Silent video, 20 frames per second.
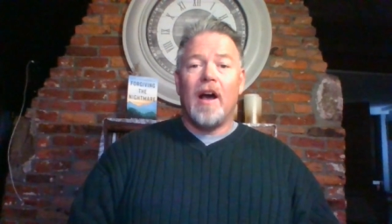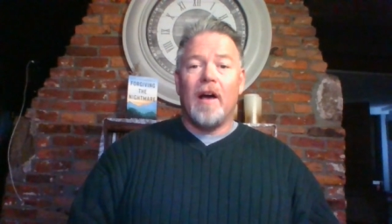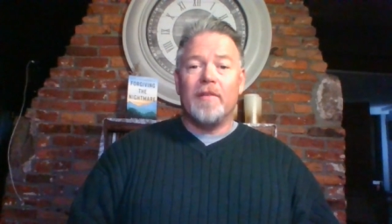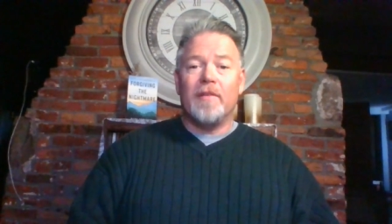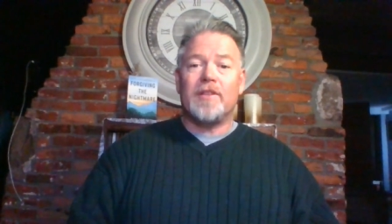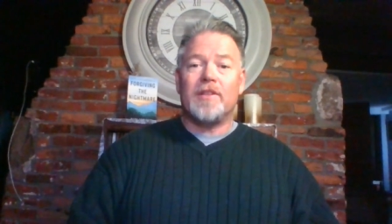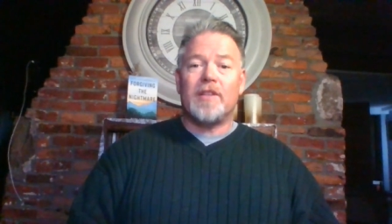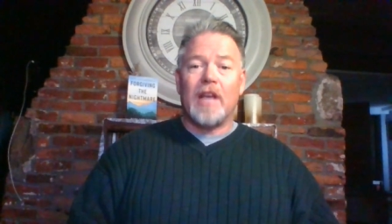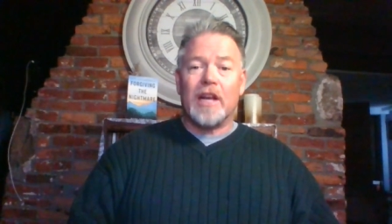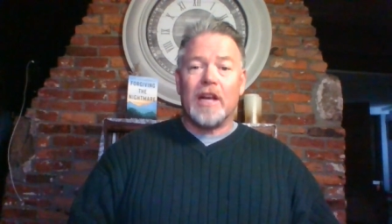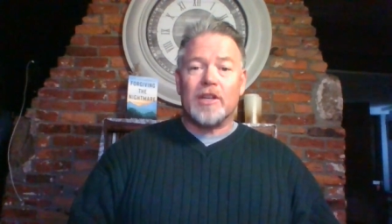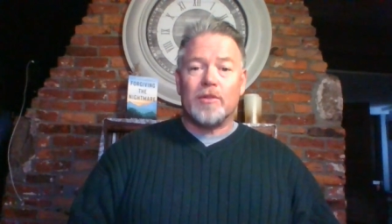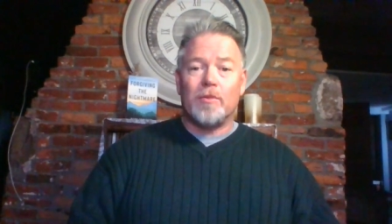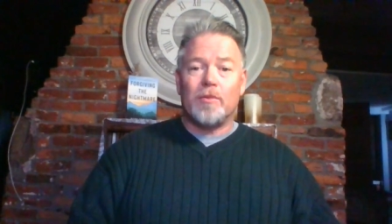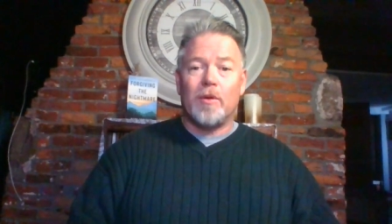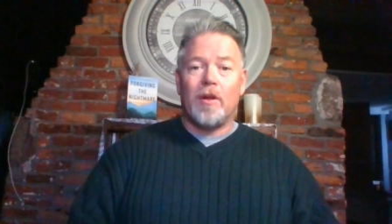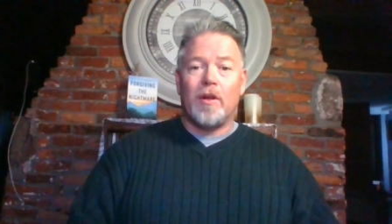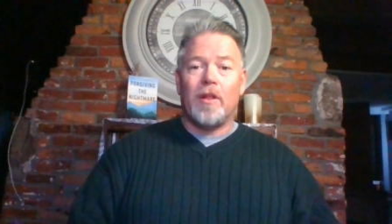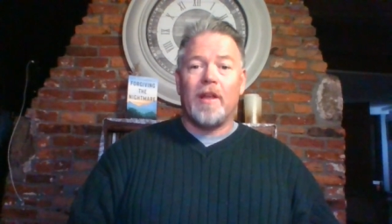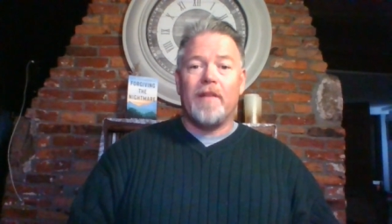of
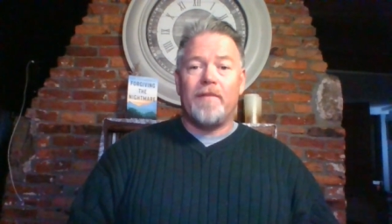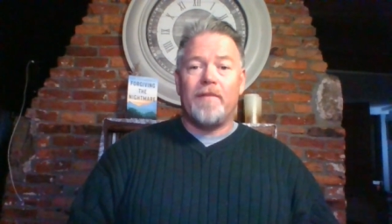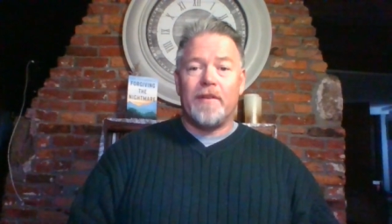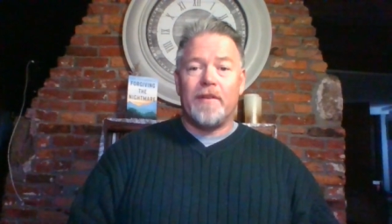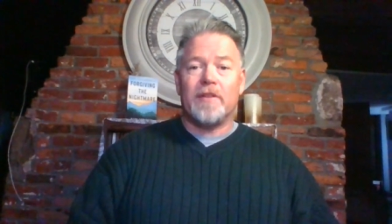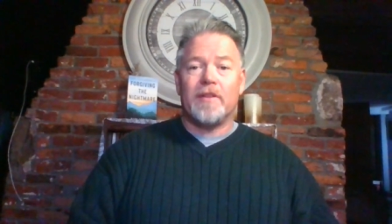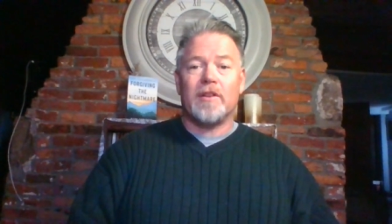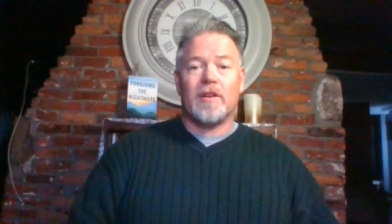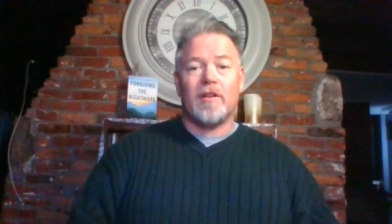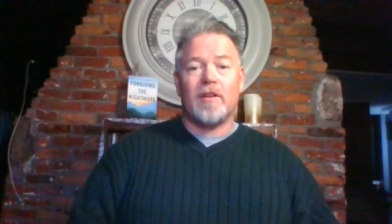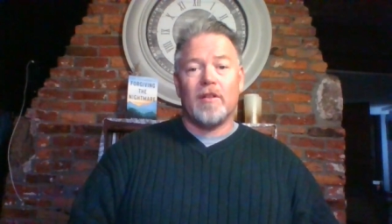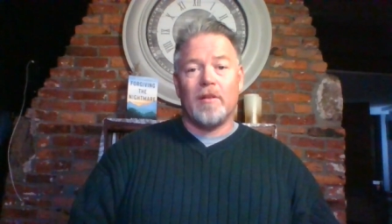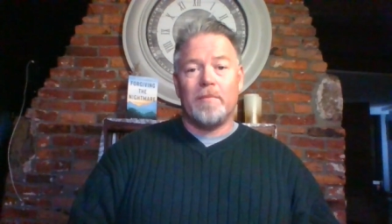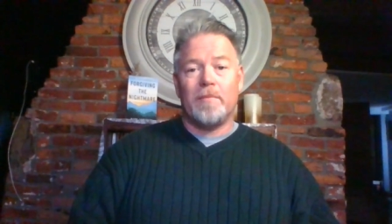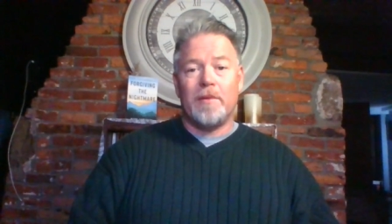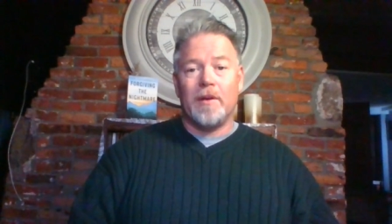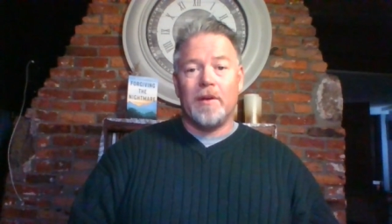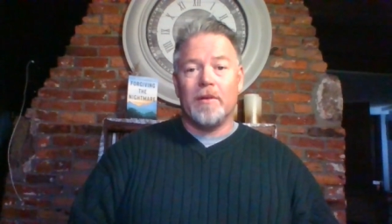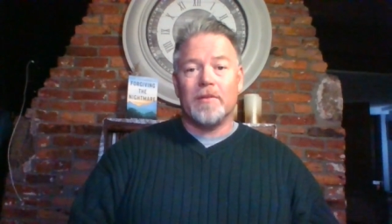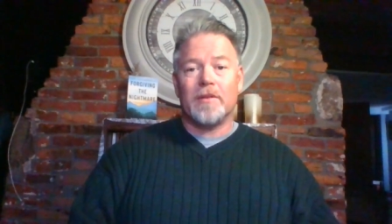sexual and physical
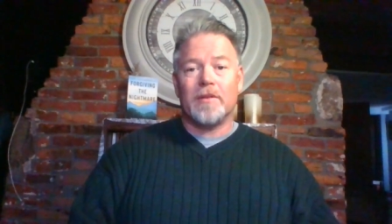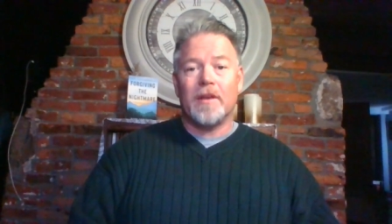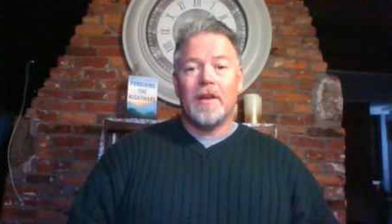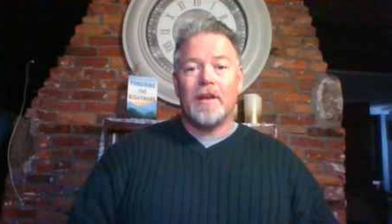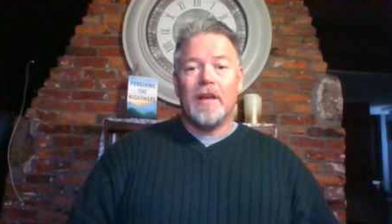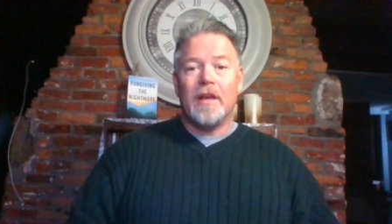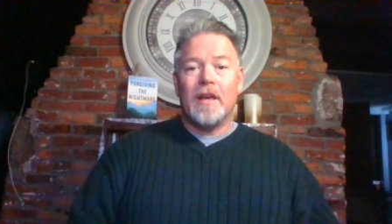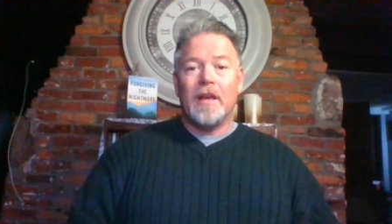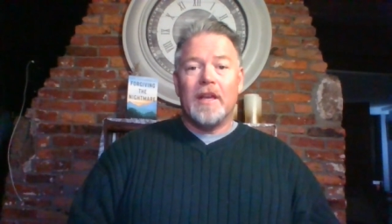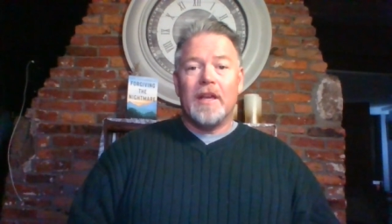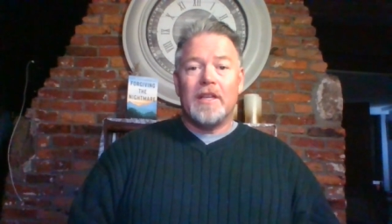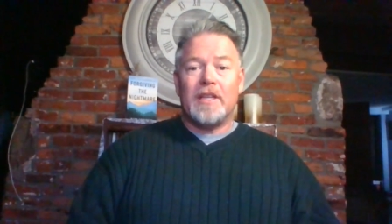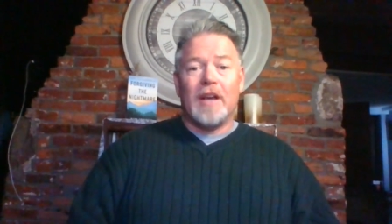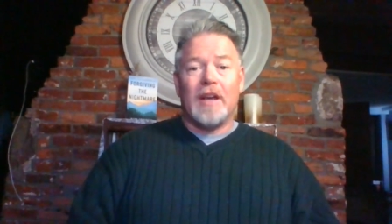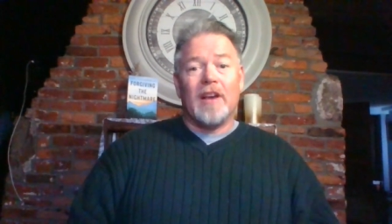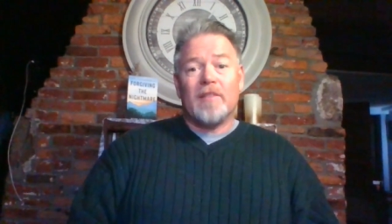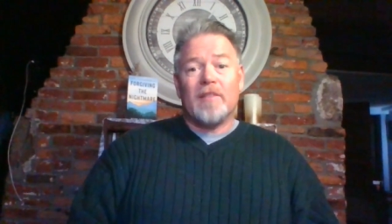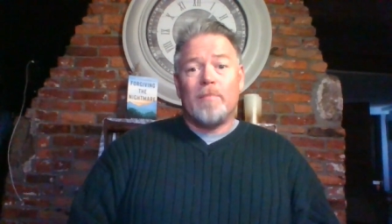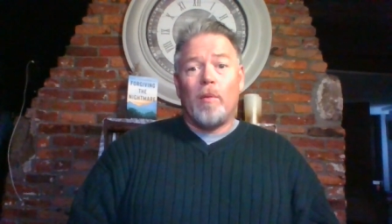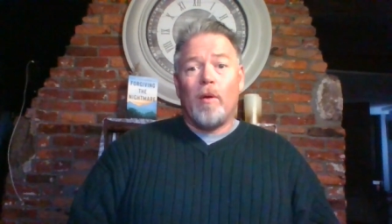abuse.
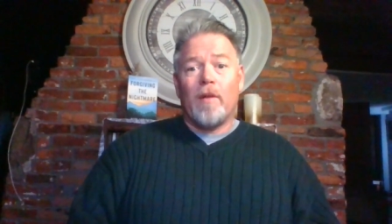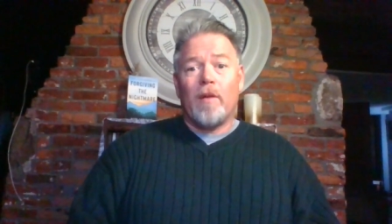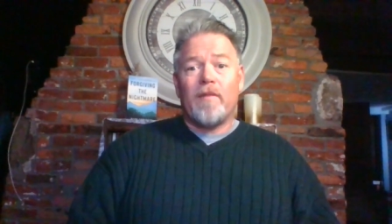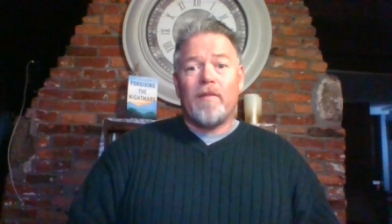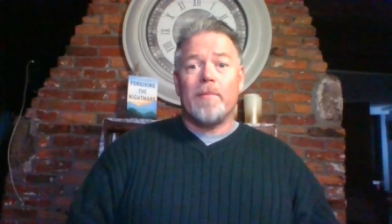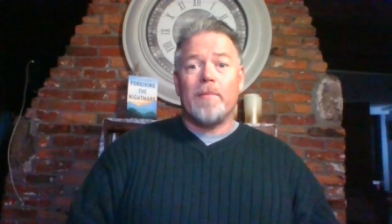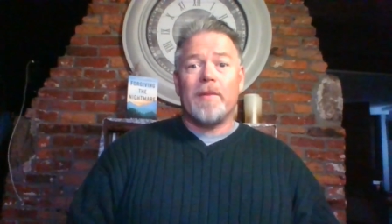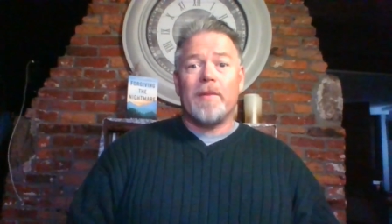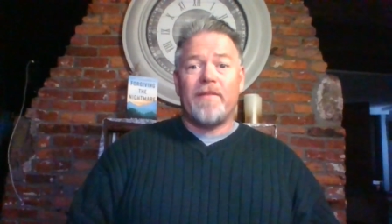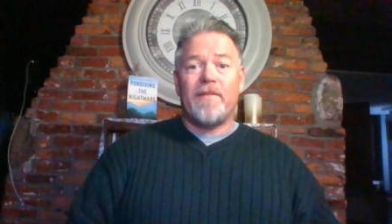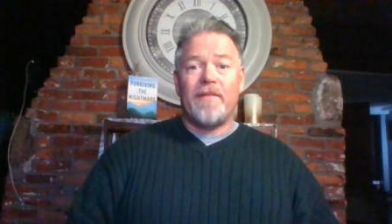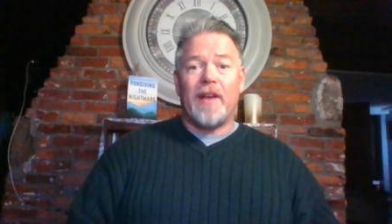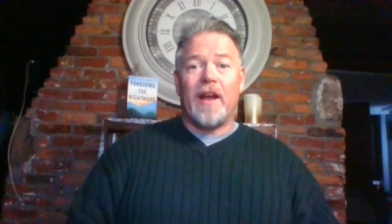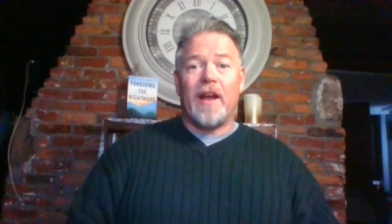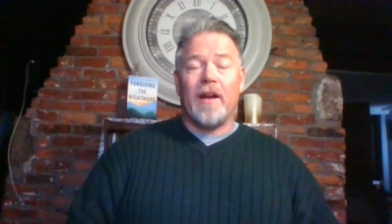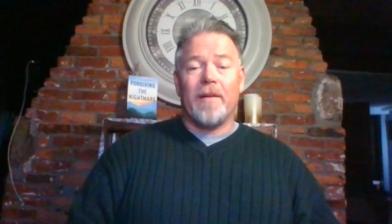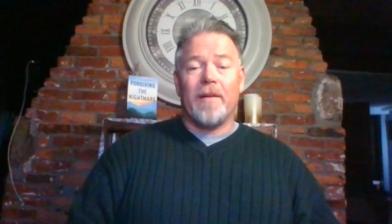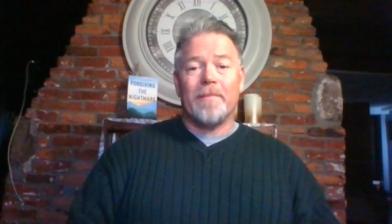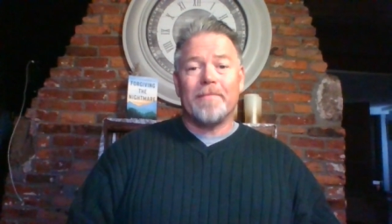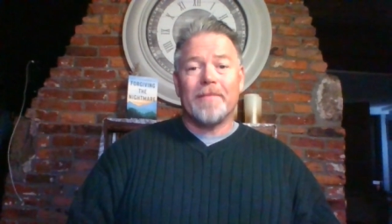See, I was born from an
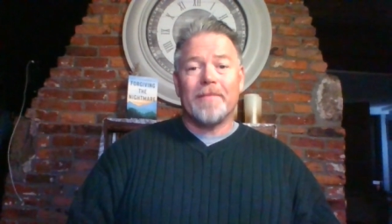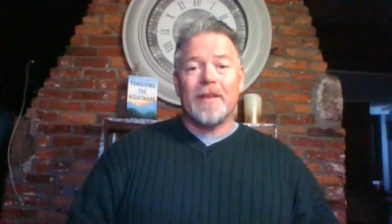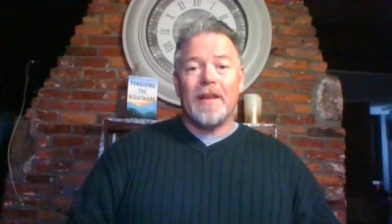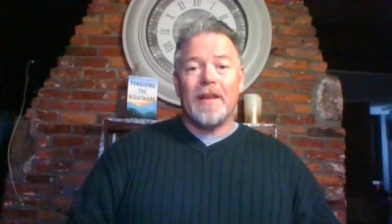affair.